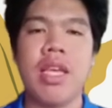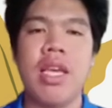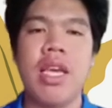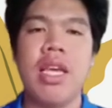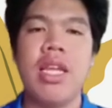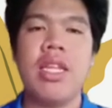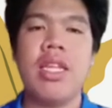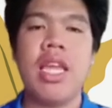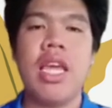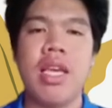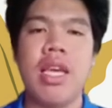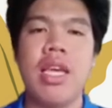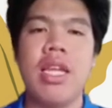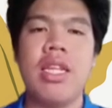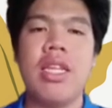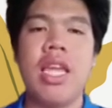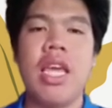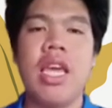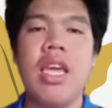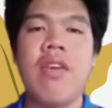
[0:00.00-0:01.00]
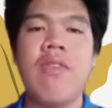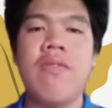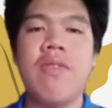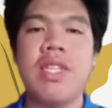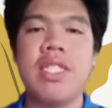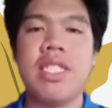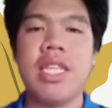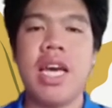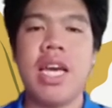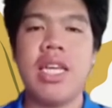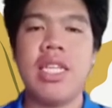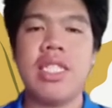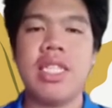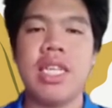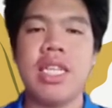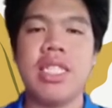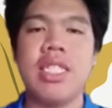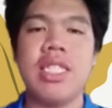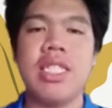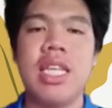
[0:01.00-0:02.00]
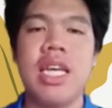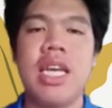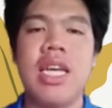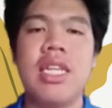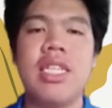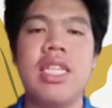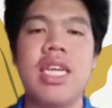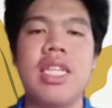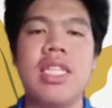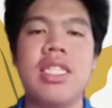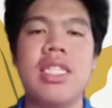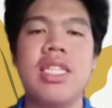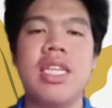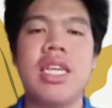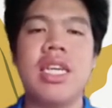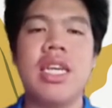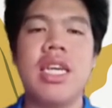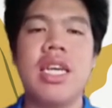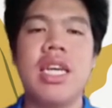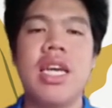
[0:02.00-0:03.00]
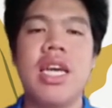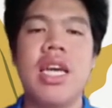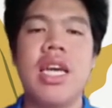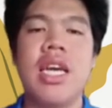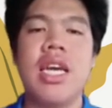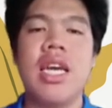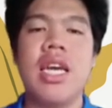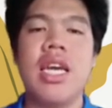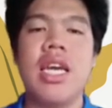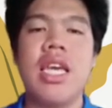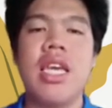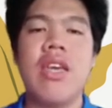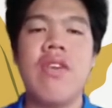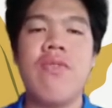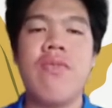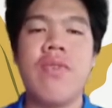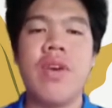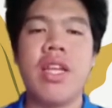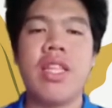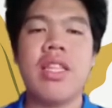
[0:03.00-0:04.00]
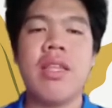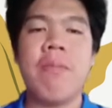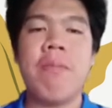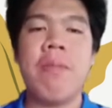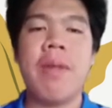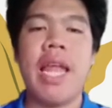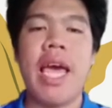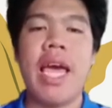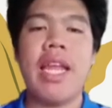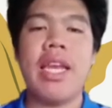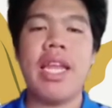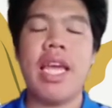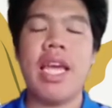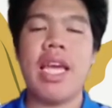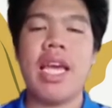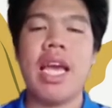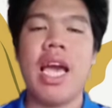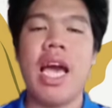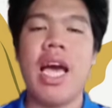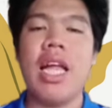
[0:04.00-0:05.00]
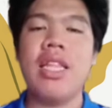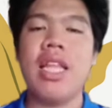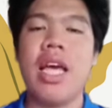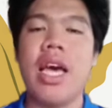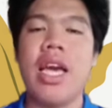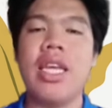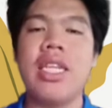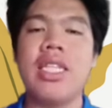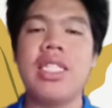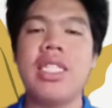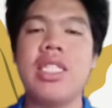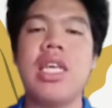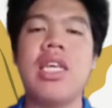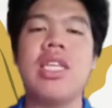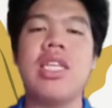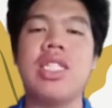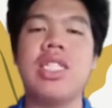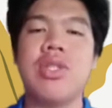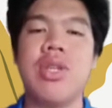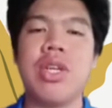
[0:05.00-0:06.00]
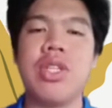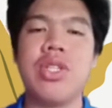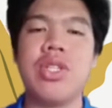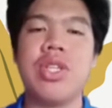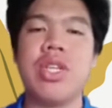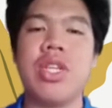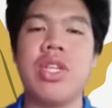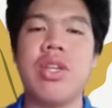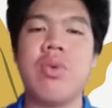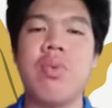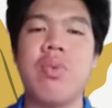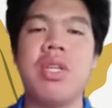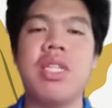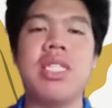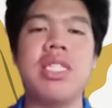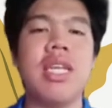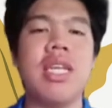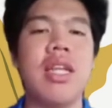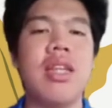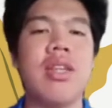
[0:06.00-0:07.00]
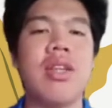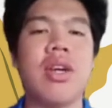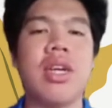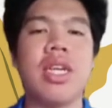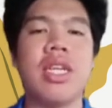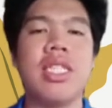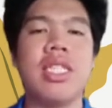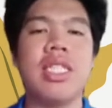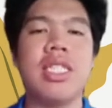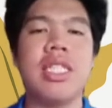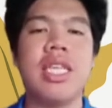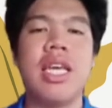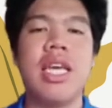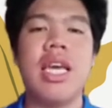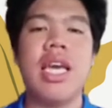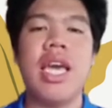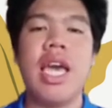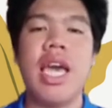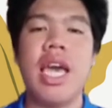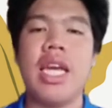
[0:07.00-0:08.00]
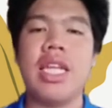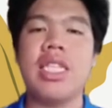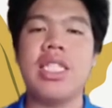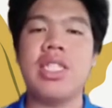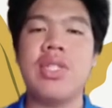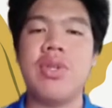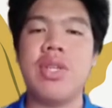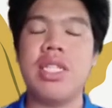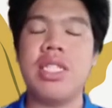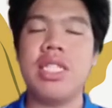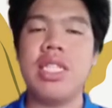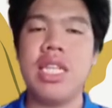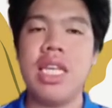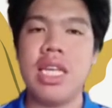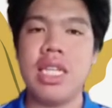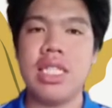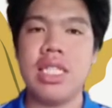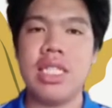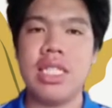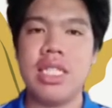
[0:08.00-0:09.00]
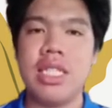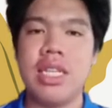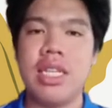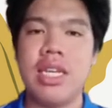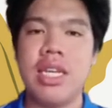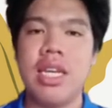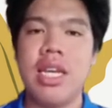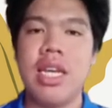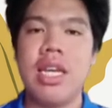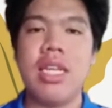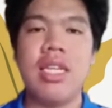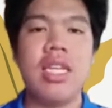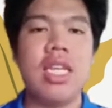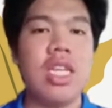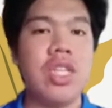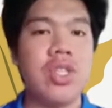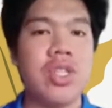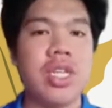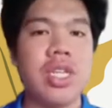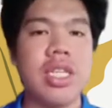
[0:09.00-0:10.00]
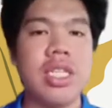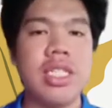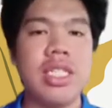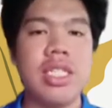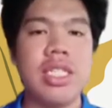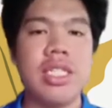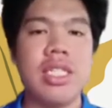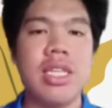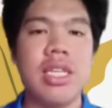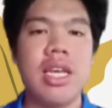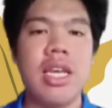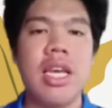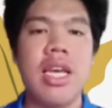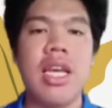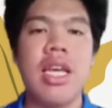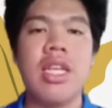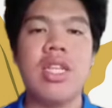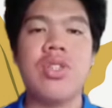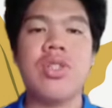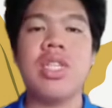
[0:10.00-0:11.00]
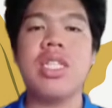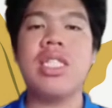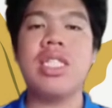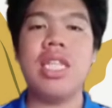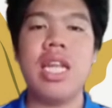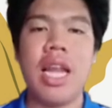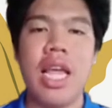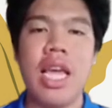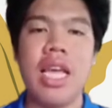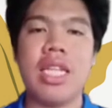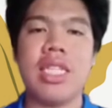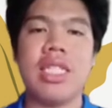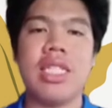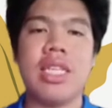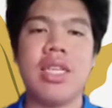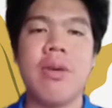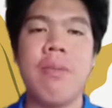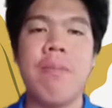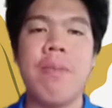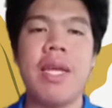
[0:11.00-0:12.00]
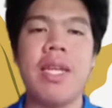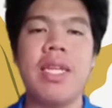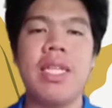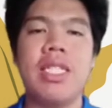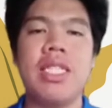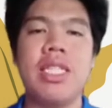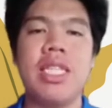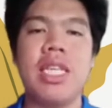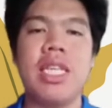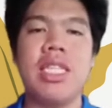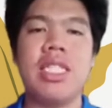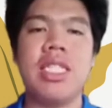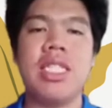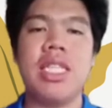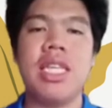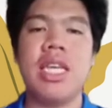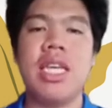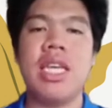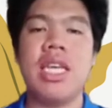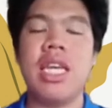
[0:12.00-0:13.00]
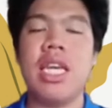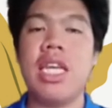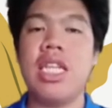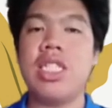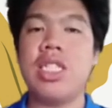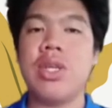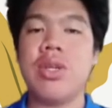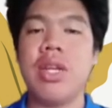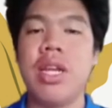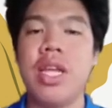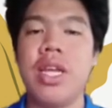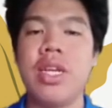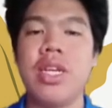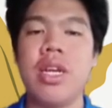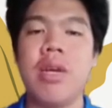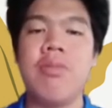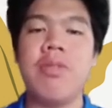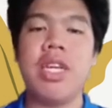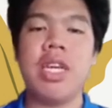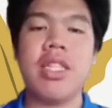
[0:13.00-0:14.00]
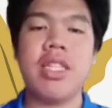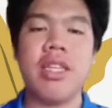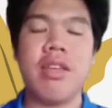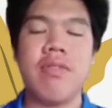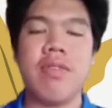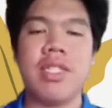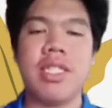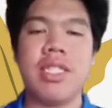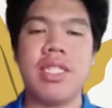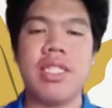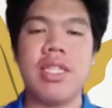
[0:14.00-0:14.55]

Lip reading: they emphasizes that effective planning aligns instruction with standards and students' needs. Teachers translate competencies into clear objectives.